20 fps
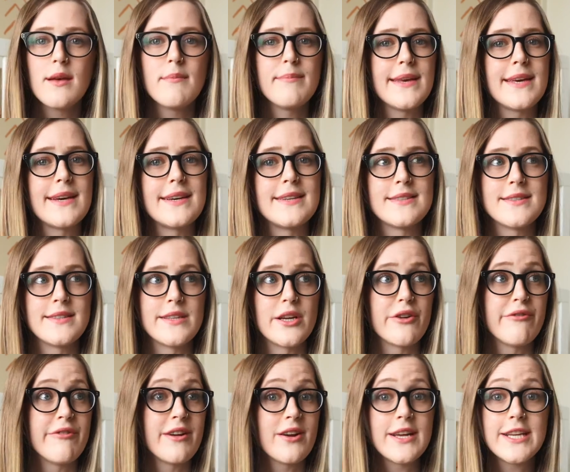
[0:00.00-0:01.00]
because
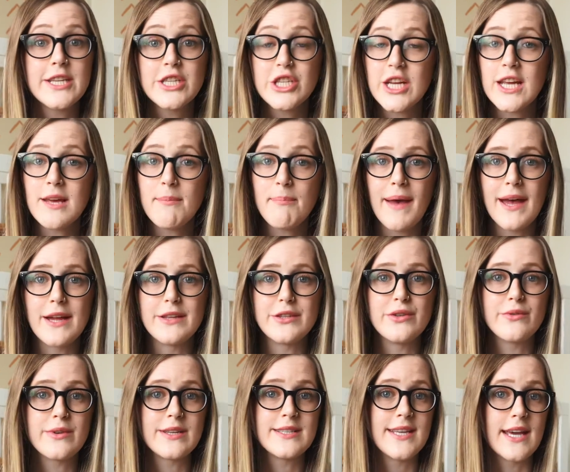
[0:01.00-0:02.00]
they're very cheap and
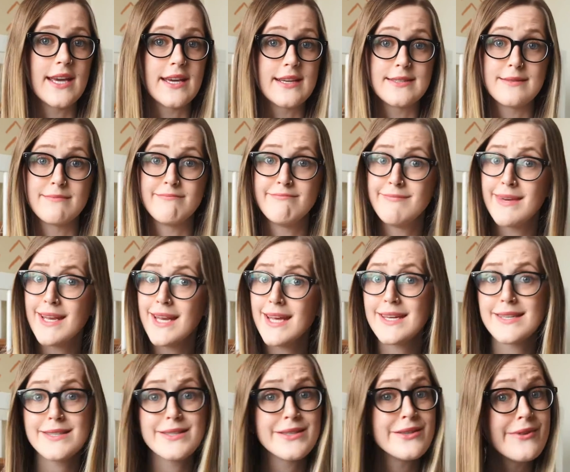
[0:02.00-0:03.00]
you can take as
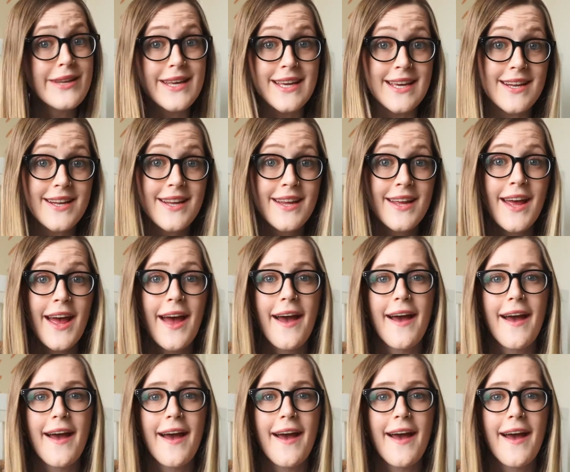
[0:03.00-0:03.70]
many as you need.